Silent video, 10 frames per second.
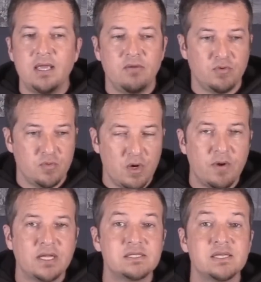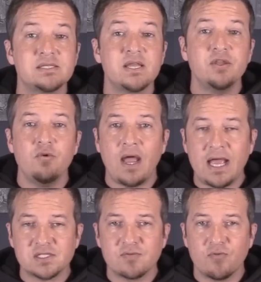If you know it exists and you
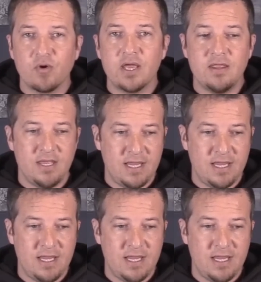ask for it,